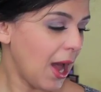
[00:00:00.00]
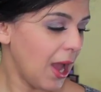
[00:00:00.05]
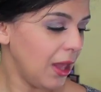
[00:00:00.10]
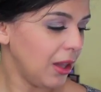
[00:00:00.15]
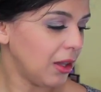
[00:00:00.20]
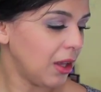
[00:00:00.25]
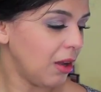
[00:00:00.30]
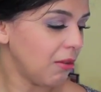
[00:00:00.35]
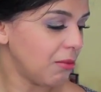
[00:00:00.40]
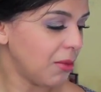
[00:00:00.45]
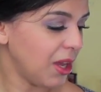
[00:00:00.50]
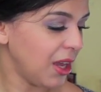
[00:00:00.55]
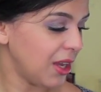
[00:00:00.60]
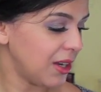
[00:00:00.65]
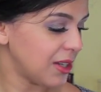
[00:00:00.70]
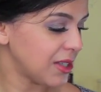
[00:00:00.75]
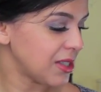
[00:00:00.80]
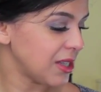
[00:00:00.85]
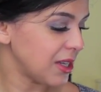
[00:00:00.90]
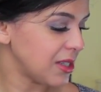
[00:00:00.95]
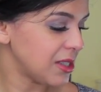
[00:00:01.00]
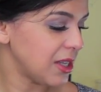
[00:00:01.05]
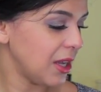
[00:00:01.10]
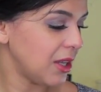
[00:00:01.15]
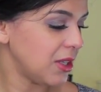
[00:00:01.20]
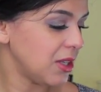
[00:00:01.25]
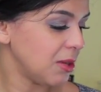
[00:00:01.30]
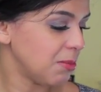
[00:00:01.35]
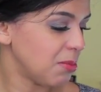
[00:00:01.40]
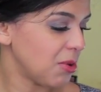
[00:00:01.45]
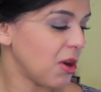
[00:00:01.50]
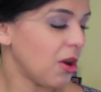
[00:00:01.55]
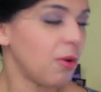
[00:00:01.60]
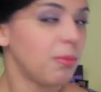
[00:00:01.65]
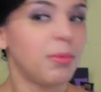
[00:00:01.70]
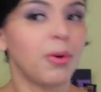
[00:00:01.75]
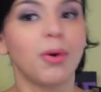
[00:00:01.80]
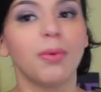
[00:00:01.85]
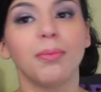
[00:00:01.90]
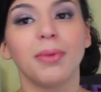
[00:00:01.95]
I love my Anastasia Deep
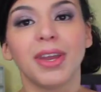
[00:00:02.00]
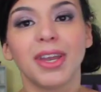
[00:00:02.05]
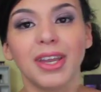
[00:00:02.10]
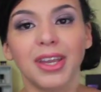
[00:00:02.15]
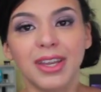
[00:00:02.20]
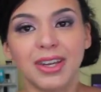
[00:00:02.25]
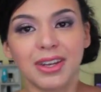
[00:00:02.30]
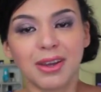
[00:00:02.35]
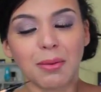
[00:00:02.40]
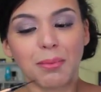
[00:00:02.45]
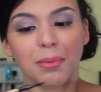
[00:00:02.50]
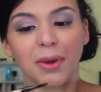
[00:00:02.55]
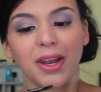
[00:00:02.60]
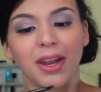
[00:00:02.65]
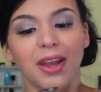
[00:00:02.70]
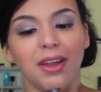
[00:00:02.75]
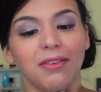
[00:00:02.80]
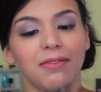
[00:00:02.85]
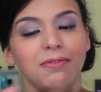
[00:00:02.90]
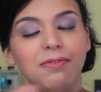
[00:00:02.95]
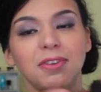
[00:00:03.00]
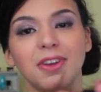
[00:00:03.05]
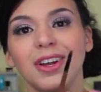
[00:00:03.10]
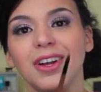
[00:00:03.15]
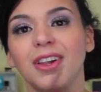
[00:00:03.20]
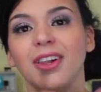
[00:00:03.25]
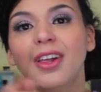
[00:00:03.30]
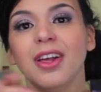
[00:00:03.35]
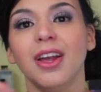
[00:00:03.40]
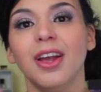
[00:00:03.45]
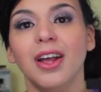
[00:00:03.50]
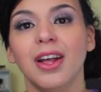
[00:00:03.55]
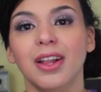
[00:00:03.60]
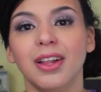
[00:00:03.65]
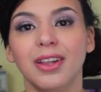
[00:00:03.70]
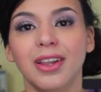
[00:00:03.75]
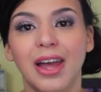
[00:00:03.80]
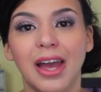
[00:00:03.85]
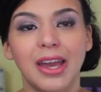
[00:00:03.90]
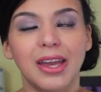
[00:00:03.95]
Brow Pomade, but I feel
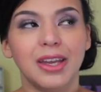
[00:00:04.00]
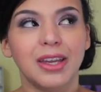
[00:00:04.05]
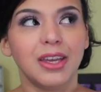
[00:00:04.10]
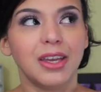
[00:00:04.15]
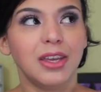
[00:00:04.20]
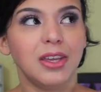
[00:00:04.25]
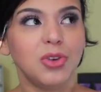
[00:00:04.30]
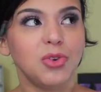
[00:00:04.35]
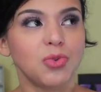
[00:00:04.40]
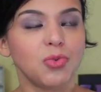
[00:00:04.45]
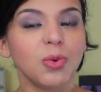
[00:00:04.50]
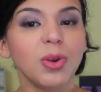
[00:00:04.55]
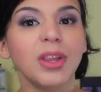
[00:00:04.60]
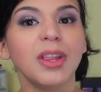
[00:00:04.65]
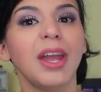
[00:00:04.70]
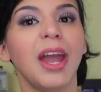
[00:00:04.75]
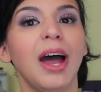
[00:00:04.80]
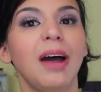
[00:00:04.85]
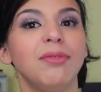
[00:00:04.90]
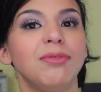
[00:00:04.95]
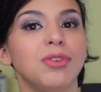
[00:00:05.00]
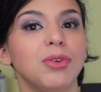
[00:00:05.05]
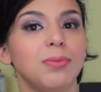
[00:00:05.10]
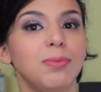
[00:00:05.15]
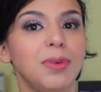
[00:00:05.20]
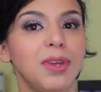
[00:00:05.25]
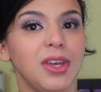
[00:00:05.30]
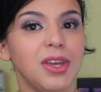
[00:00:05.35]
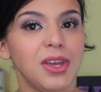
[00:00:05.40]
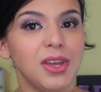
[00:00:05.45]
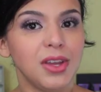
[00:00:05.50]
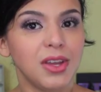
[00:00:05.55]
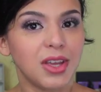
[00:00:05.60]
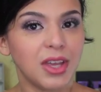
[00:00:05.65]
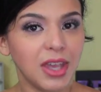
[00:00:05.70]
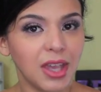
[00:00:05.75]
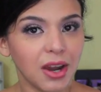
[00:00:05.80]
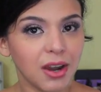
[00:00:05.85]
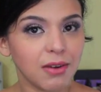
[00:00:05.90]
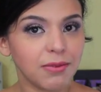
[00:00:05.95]
like you really have to be
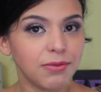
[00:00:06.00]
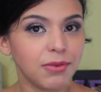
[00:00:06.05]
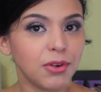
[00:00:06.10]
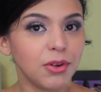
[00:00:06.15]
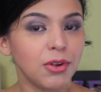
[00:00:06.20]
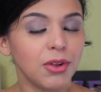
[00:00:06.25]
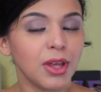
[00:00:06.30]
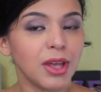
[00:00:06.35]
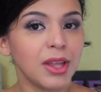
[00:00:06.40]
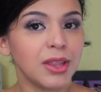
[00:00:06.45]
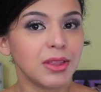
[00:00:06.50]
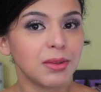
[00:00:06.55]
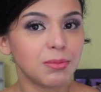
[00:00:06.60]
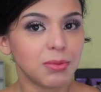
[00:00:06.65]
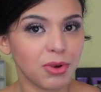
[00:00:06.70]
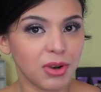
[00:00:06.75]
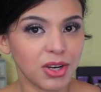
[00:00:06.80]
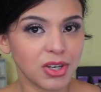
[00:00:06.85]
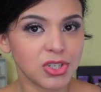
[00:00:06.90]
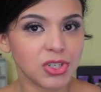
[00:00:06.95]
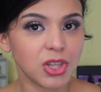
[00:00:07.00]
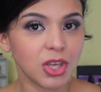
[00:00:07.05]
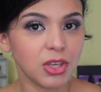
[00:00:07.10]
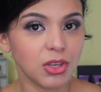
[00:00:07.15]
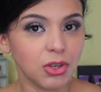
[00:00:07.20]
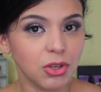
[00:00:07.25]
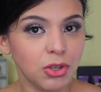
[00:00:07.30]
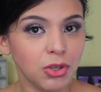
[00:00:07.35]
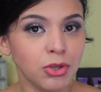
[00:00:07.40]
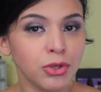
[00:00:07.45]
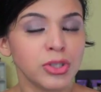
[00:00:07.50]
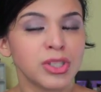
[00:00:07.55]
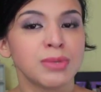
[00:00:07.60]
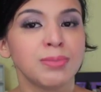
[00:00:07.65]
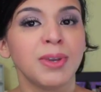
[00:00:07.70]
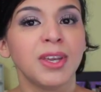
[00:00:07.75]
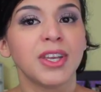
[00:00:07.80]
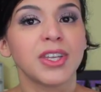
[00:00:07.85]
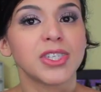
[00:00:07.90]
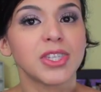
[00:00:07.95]
careful in the brush that you
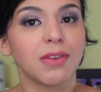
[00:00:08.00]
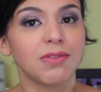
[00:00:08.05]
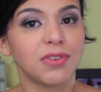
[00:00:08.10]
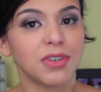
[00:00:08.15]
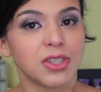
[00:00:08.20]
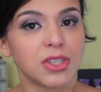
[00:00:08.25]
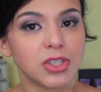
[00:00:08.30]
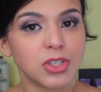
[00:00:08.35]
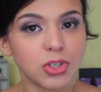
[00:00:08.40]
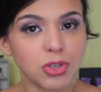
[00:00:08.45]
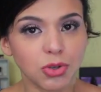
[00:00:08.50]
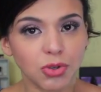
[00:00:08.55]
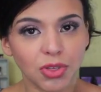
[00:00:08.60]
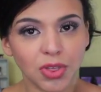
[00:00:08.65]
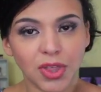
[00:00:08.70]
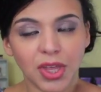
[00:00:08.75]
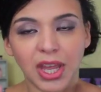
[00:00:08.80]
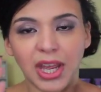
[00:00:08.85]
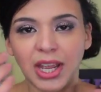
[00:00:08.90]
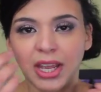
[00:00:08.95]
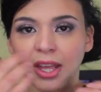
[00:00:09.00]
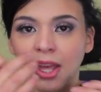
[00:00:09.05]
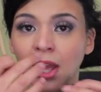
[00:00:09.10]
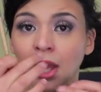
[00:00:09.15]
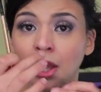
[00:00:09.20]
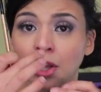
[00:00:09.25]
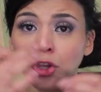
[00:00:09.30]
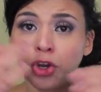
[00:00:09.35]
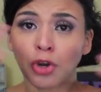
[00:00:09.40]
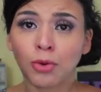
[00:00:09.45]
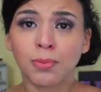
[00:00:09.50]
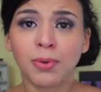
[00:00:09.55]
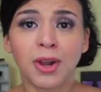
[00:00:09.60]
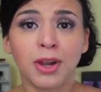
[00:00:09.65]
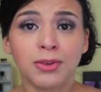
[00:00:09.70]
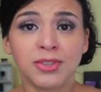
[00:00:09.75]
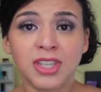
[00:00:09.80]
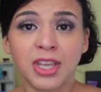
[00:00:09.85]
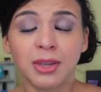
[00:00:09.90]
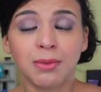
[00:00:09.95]
use, because if it's too thick, your
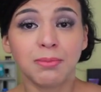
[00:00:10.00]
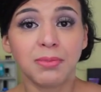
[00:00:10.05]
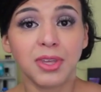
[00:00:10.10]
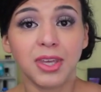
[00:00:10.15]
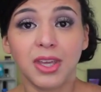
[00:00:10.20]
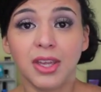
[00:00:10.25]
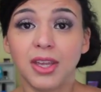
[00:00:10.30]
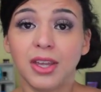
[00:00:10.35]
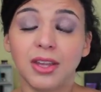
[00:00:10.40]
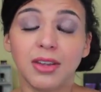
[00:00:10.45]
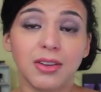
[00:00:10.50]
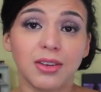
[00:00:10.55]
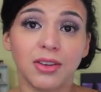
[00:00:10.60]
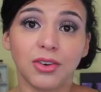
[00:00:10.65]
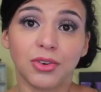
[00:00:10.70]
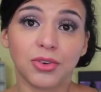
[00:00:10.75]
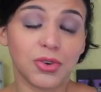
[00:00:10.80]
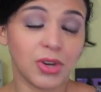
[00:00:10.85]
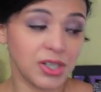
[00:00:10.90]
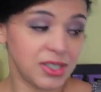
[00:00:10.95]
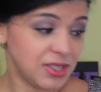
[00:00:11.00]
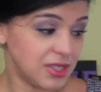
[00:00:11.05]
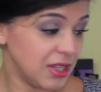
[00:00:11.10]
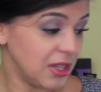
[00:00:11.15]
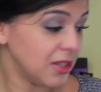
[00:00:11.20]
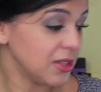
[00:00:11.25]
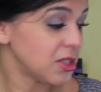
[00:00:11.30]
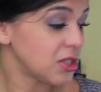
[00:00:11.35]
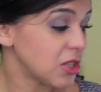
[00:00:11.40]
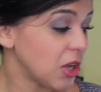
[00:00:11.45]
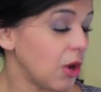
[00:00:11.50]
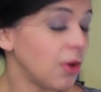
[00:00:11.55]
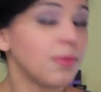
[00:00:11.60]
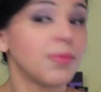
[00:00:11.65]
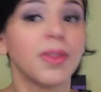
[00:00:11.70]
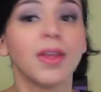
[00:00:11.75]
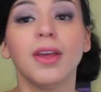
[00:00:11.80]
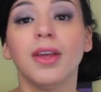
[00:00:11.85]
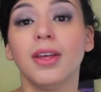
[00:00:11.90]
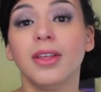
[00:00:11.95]
brows can be crazy.
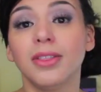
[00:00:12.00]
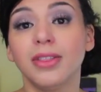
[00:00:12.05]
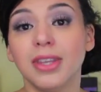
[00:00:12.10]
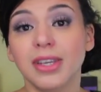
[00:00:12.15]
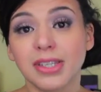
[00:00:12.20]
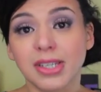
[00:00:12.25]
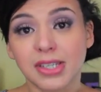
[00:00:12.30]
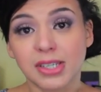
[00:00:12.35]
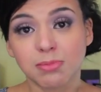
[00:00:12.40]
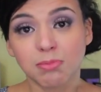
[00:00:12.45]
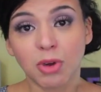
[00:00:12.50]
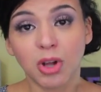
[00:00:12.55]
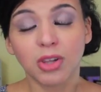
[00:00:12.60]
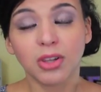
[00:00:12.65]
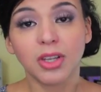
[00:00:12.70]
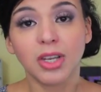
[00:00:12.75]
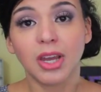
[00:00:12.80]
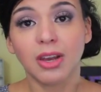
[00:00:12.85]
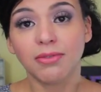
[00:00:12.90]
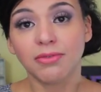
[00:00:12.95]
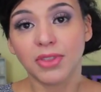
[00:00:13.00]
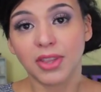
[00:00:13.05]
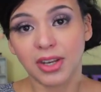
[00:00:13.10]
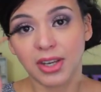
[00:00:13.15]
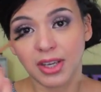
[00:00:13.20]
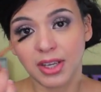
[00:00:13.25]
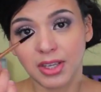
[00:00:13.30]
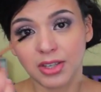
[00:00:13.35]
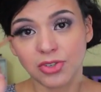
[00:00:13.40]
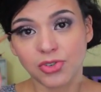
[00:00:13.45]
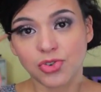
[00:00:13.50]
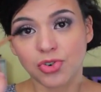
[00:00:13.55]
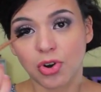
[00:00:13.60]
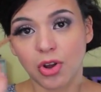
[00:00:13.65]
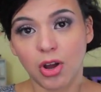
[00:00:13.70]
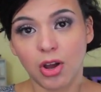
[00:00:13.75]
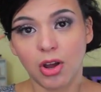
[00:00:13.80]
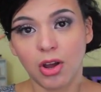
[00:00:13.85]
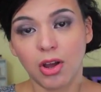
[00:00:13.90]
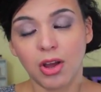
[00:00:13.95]
So this is small enough that I can
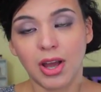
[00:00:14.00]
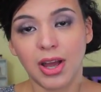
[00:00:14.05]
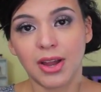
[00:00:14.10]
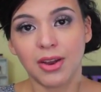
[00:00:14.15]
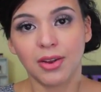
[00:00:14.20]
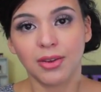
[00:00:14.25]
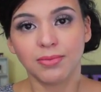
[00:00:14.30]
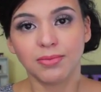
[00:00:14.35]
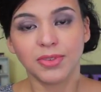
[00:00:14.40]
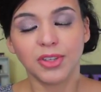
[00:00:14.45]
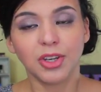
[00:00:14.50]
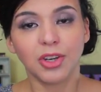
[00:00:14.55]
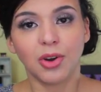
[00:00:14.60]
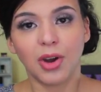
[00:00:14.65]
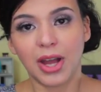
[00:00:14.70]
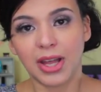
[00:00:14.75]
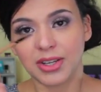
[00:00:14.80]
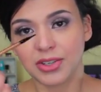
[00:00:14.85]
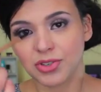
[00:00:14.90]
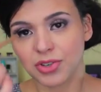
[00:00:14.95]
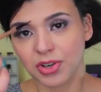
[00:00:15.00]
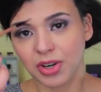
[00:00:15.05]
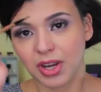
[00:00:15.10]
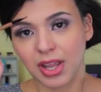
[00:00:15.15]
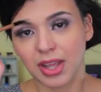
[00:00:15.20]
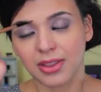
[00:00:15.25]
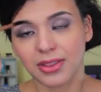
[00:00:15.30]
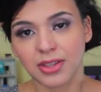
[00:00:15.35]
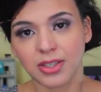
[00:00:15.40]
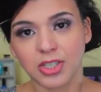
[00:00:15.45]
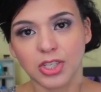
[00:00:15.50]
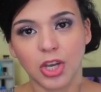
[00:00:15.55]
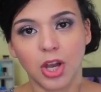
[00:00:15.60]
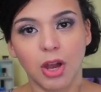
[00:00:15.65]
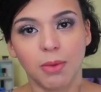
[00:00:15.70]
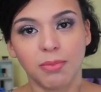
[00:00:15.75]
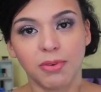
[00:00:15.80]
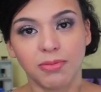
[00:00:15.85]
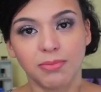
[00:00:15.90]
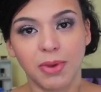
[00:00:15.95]
draw you know, under and the
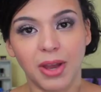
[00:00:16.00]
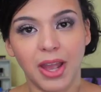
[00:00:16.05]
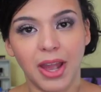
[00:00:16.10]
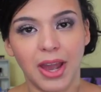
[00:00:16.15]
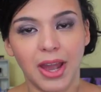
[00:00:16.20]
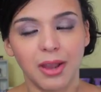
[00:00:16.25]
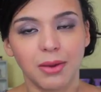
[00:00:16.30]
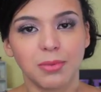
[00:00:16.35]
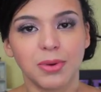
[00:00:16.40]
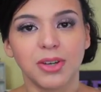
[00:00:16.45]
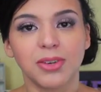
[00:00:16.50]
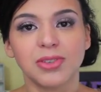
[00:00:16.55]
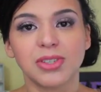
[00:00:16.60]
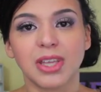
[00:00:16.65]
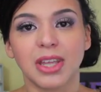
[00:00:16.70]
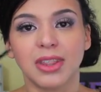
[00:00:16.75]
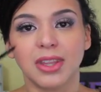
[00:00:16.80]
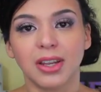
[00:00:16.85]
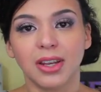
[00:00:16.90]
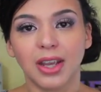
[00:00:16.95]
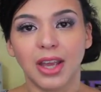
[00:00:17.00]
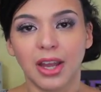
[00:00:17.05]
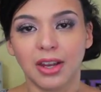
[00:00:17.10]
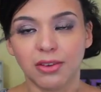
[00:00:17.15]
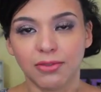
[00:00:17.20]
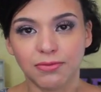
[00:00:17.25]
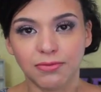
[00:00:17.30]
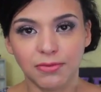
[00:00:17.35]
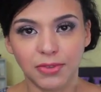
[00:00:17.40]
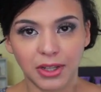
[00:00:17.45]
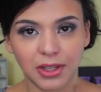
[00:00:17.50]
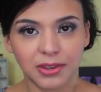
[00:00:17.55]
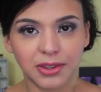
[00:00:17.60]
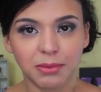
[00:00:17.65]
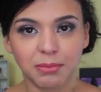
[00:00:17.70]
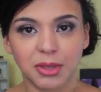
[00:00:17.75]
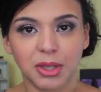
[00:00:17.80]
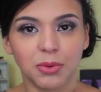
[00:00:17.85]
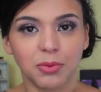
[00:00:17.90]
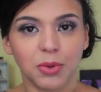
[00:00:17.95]
top of my eyebrows, and then kind of fill
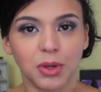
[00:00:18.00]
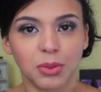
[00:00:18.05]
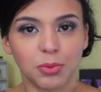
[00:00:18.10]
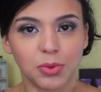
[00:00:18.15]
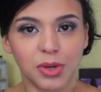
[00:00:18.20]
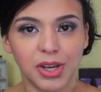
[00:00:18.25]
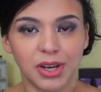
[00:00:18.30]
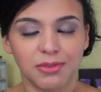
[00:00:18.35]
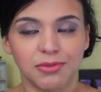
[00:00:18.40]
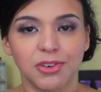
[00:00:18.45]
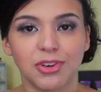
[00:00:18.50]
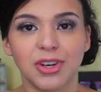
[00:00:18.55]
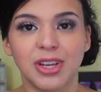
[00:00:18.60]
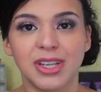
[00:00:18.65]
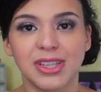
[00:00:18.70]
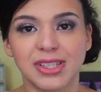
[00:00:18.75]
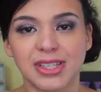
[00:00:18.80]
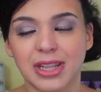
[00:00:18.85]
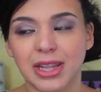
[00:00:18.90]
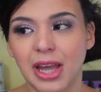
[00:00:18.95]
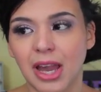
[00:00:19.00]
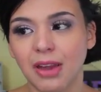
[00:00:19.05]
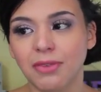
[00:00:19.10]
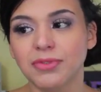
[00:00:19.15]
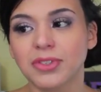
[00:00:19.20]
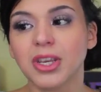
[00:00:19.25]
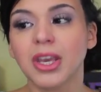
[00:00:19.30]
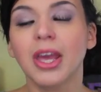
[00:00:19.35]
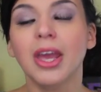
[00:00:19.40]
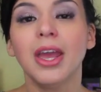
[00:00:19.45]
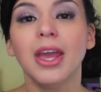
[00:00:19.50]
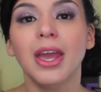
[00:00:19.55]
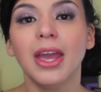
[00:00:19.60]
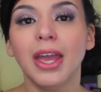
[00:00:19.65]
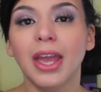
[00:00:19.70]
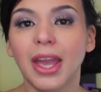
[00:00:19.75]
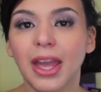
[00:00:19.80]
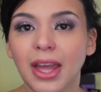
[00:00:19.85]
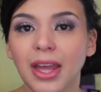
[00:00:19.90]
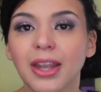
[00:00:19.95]
them in with whatever it's left.
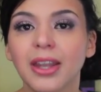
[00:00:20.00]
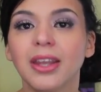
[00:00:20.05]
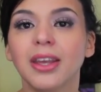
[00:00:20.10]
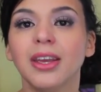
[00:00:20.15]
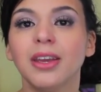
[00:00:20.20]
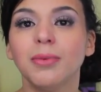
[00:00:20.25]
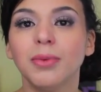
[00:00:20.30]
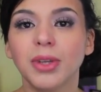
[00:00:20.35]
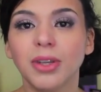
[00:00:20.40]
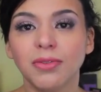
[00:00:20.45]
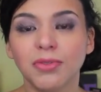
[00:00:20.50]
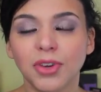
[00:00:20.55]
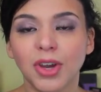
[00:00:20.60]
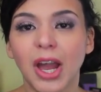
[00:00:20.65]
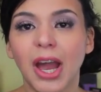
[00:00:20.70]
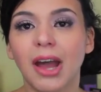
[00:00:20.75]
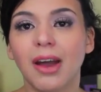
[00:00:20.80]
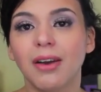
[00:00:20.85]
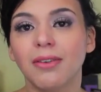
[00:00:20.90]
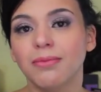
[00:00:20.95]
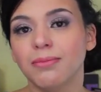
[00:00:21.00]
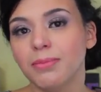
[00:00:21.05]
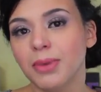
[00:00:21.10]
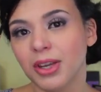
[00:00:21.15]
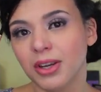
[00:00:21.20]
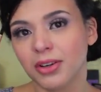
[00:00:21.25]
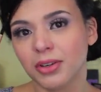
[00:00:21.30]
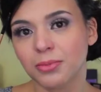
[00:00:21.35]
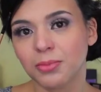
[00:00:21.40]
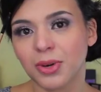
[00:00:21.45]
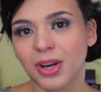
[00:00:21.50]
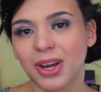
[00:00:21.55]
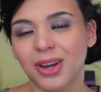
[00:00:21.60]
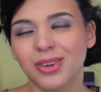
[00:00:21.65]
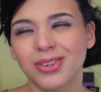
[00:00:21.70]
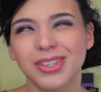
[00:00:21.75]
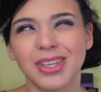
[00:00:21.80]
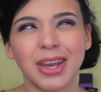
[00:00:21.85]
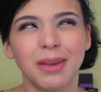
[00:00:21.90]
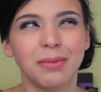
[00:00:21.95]
And even if you have bigger
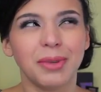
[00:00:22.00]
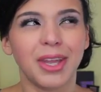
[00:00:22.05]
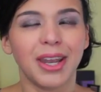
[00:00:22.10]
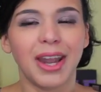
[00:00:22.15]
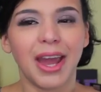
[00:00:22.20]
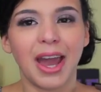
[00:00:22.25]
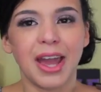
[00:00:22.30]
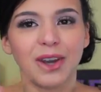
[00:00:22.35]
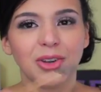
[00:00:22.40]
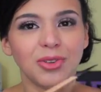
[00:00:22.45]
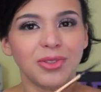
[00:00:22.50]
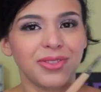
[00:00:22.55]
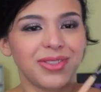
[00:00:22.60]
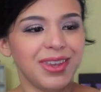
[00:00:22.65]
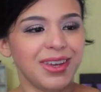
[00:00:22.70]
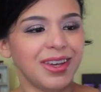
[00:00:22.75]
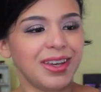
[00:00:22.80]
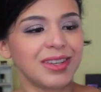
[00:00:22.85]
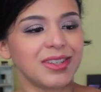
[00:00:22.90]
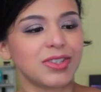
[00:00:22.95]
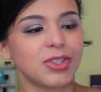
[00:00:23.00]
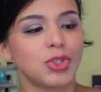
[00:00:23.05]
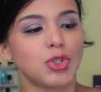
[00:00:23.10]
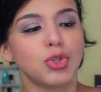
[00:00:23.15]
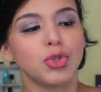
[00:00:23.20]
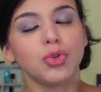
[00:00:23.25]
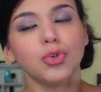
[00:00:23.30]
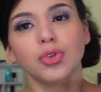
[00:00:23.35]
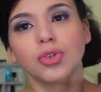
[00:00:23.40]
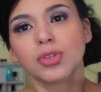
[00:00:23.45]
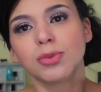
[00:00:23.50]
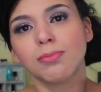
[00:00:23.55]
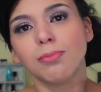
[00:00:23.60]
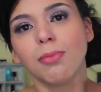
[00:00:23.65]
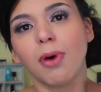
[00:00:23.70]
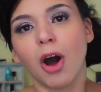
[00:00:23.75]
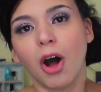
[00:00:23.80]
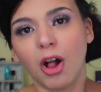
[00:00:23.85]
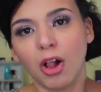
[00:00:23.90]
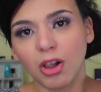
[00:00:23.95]
brows, I mean, I don't think it's too
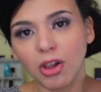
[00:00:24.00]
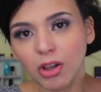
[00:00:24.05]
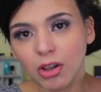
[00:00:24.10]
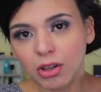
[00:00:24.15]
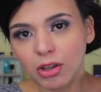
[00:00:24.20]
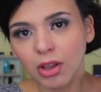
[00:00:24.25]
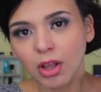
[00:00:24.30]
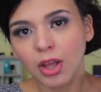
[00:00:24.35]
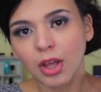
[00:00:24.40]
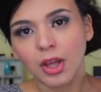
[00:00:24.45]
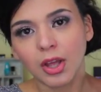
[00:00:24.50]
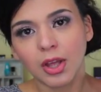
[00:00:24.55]
small.